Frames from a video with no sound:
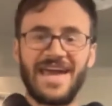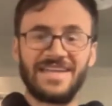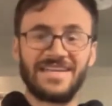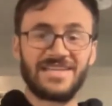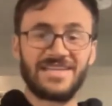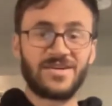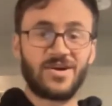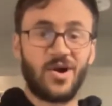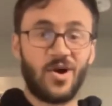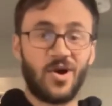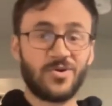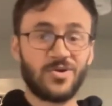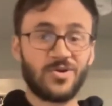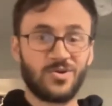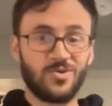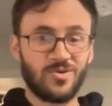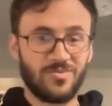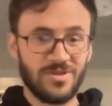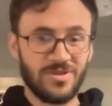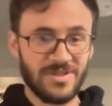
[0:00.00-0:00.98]
and
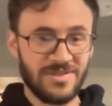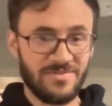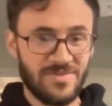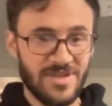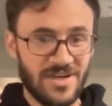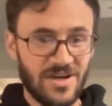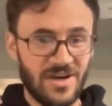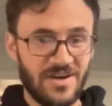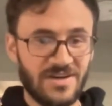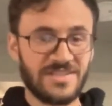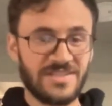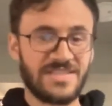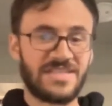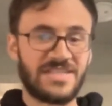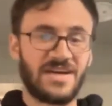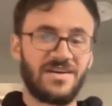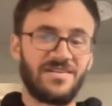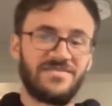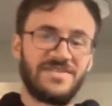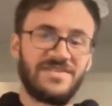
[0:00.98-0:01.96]
arguably because
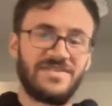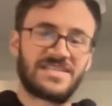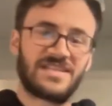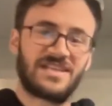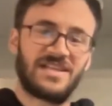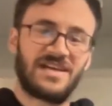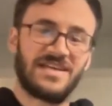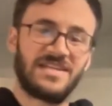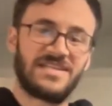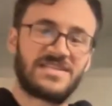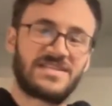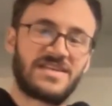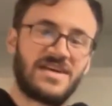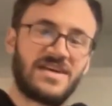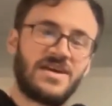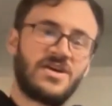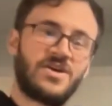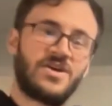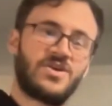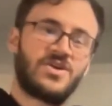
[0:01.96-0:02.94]
of this light.
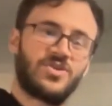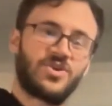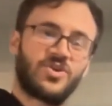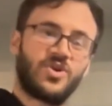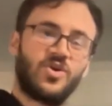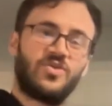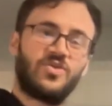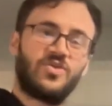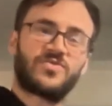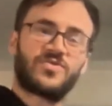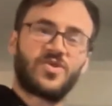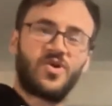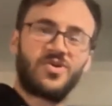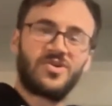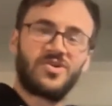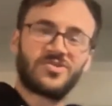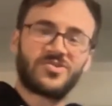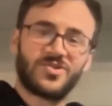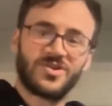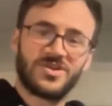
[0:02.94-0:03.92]
The goal for
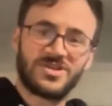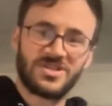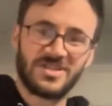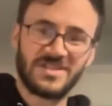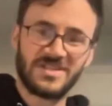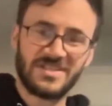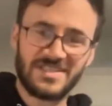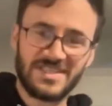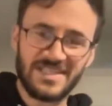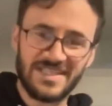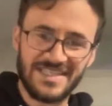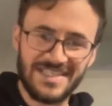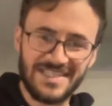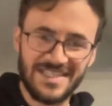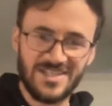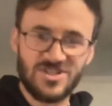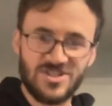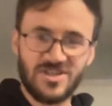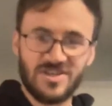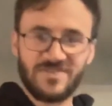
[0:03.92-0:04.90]
all Christians is
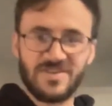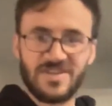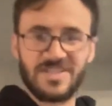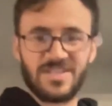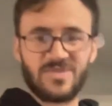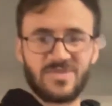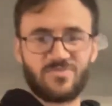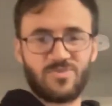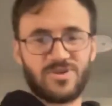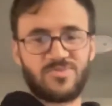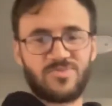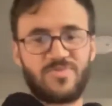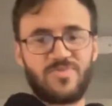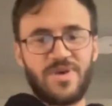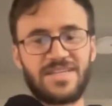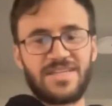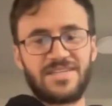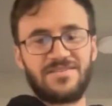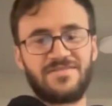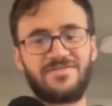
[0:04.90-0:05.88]
to shift this
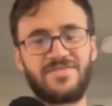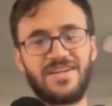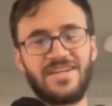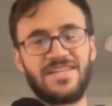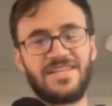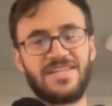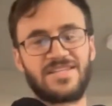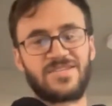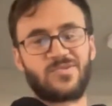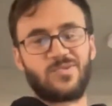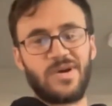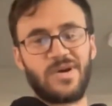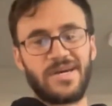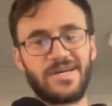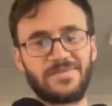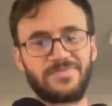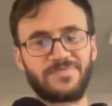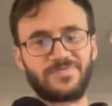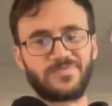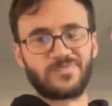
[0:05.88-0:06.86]
perspective in this
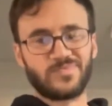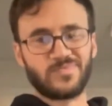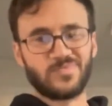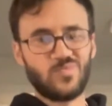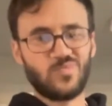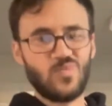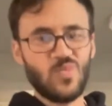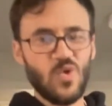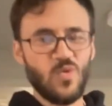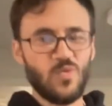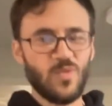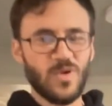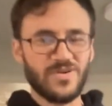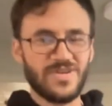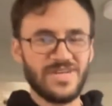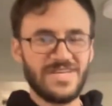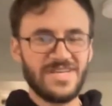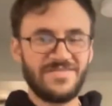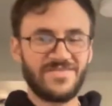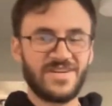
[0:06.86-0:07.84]
way,
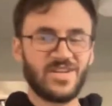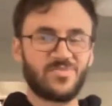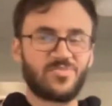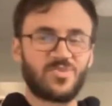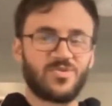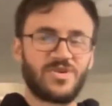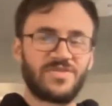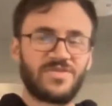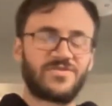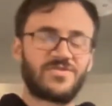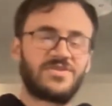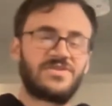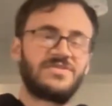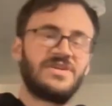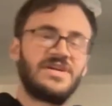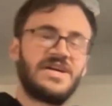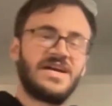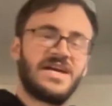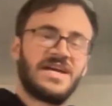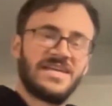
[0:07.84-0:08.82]
where even the
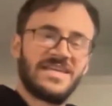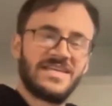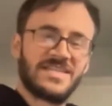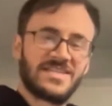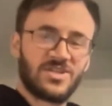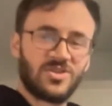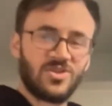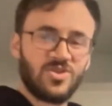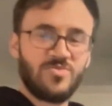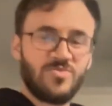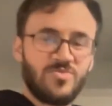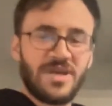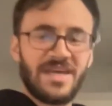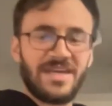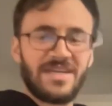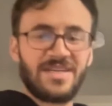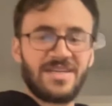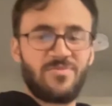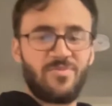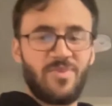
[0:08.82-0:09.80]
peripheral is
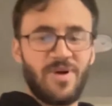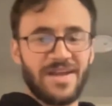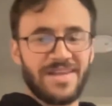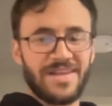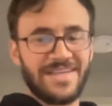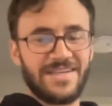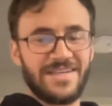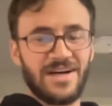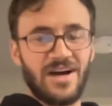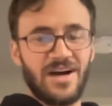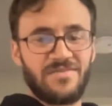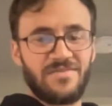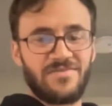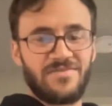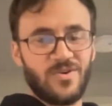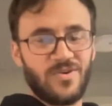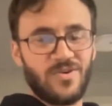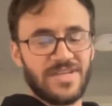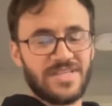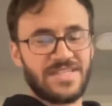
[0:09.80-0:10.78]
illuminated by the God
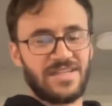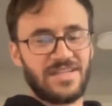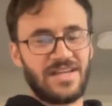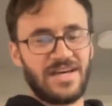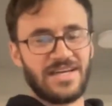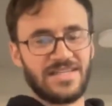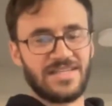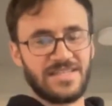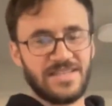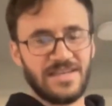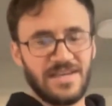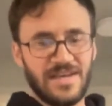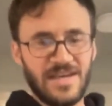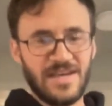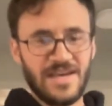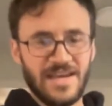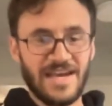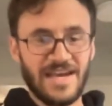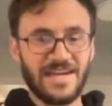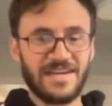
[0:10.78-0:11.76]
focused light.
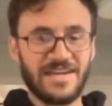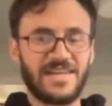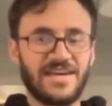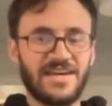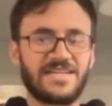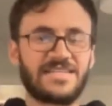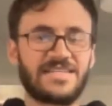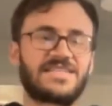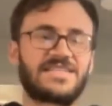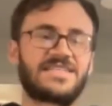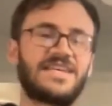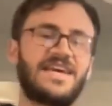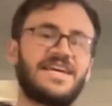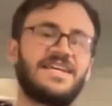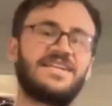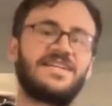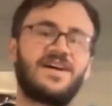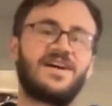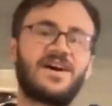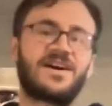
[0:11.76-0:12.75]
And thus,
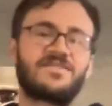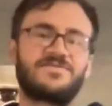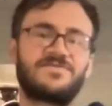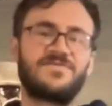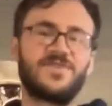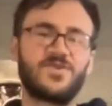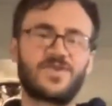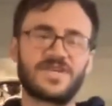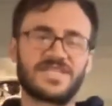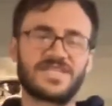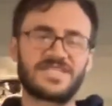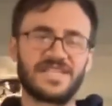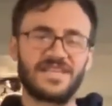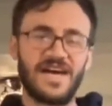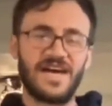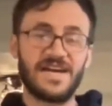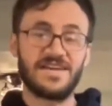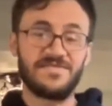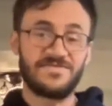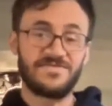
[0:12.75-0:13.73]
a God focused
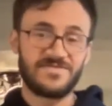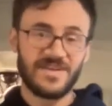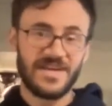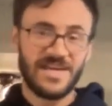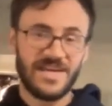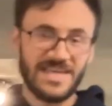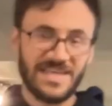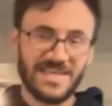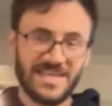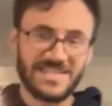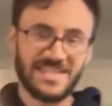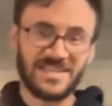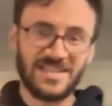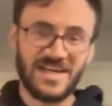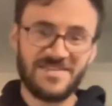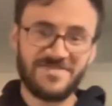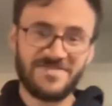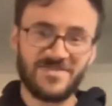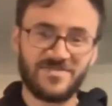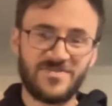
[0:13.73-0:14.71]
life is a
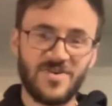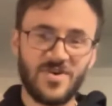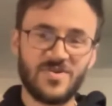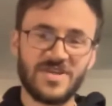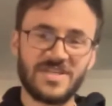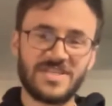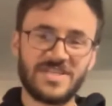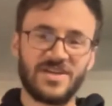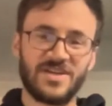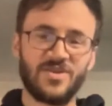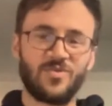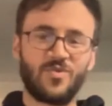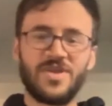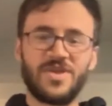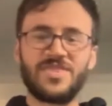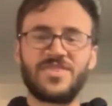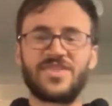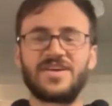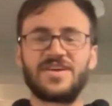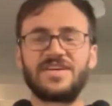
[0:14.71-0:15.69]
life focused on the
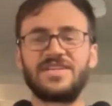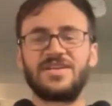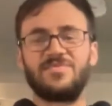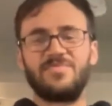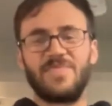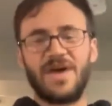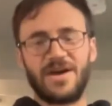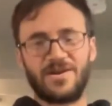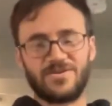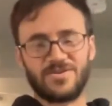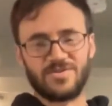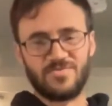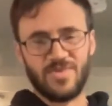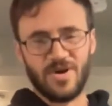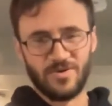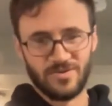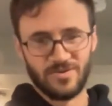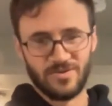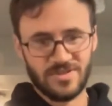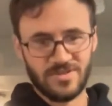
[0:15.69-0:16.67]
one thing that matters
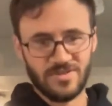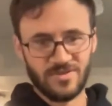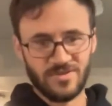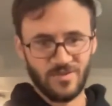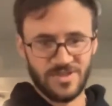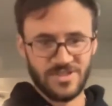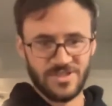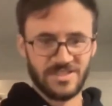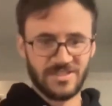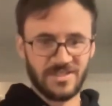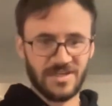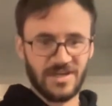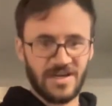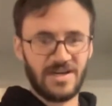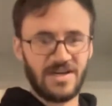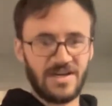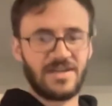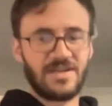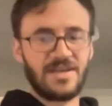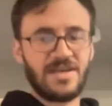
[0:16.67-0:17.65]
most, which is
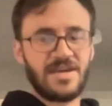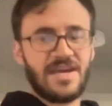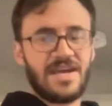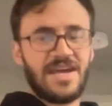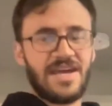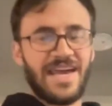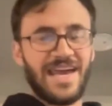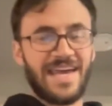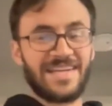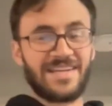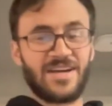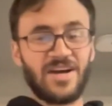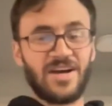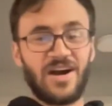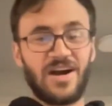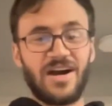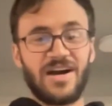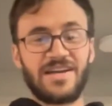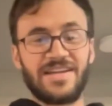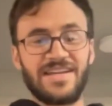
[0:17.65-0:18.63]
God. And
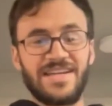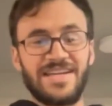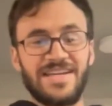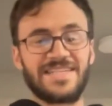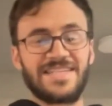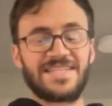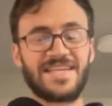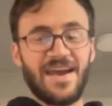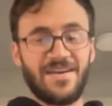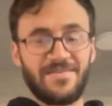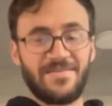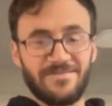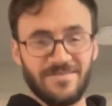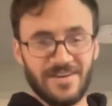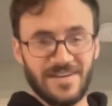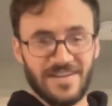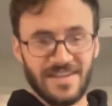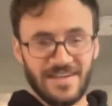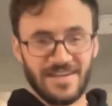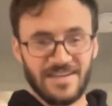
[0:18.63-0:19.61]
God is
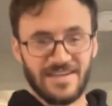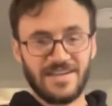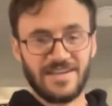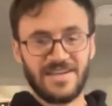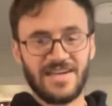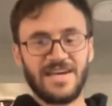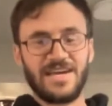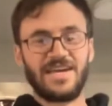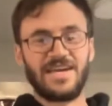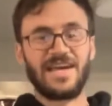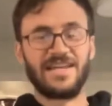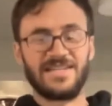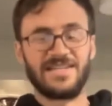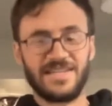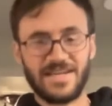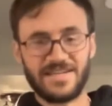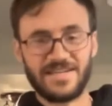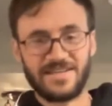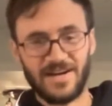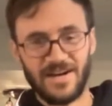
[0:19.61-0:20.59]
everything, and
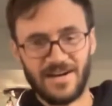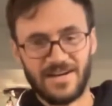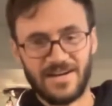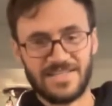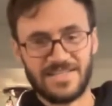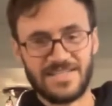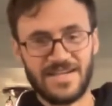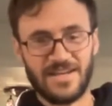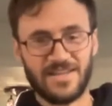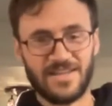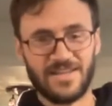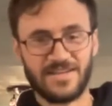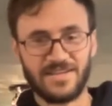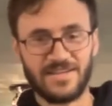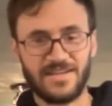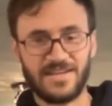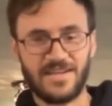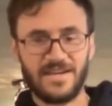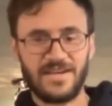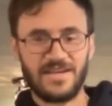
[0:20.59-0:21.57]
yet God is
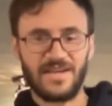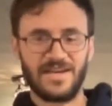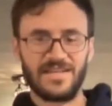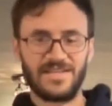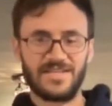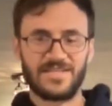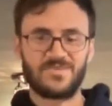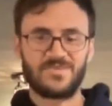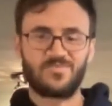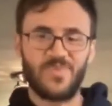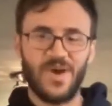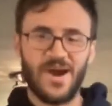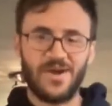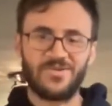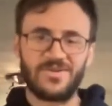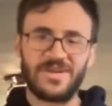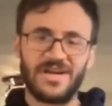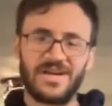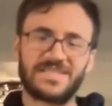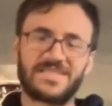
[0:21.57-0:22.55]
nothing and this
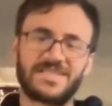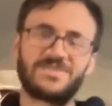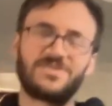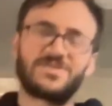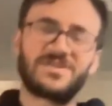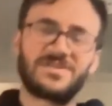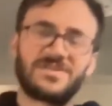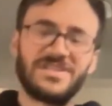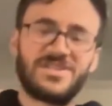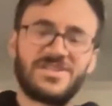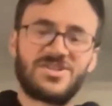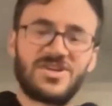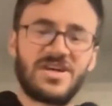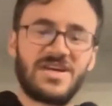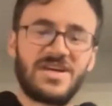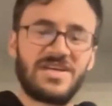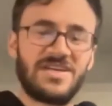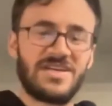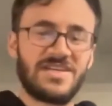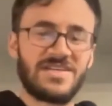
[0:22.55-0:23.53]
paradoxical
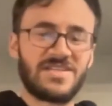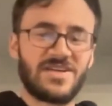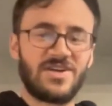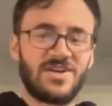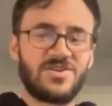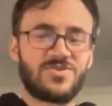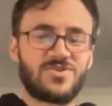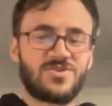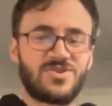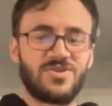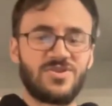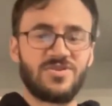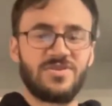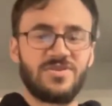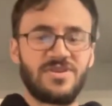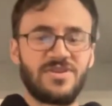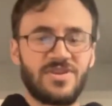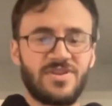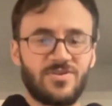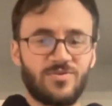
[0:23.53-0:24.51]
cliche is
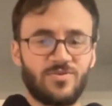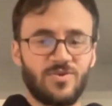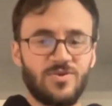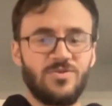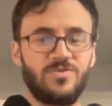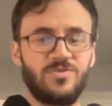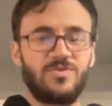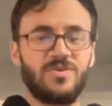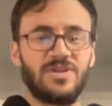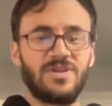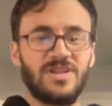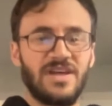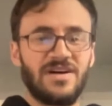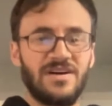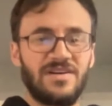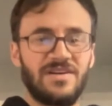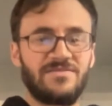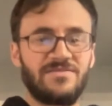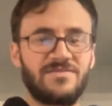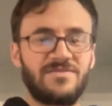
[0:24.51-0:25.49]
understood through
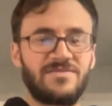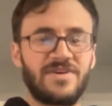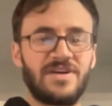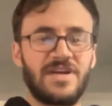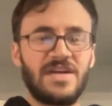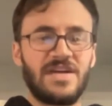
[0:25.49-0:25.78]
love.